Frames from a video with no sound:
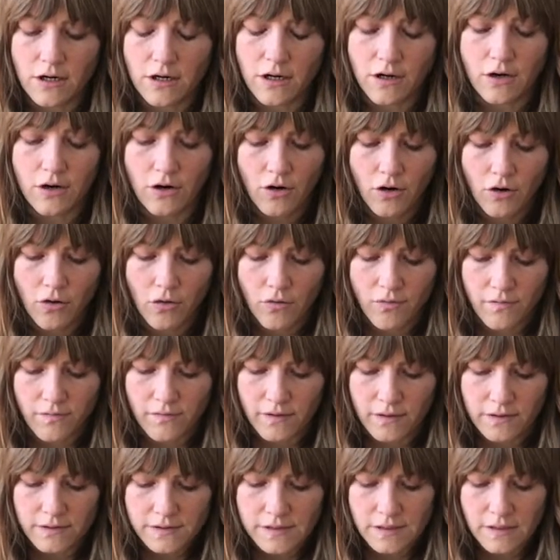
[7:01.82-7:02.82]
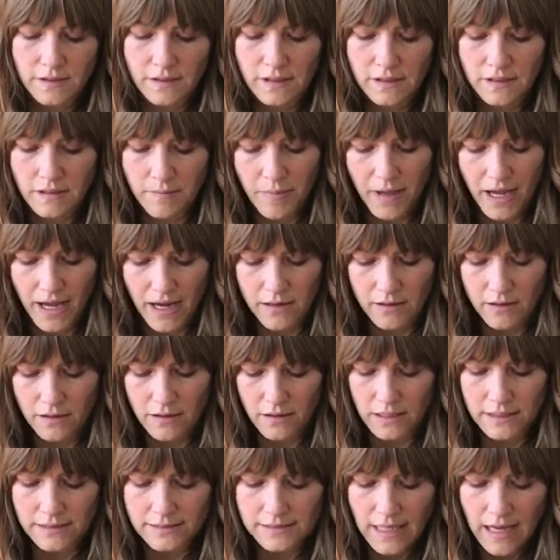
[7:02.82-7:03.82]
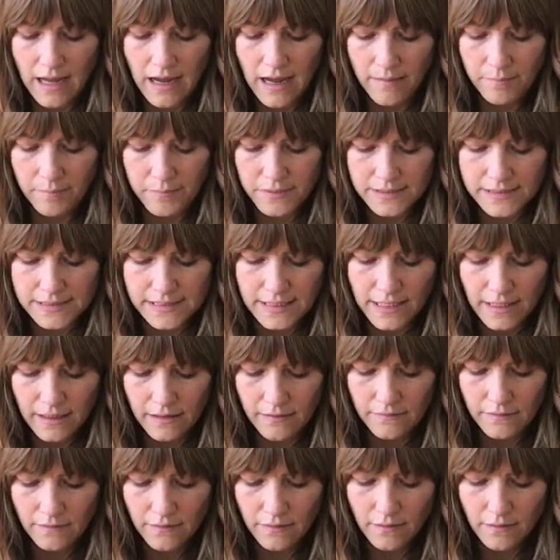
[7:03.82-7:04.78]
at an over so that the pattern is opposite.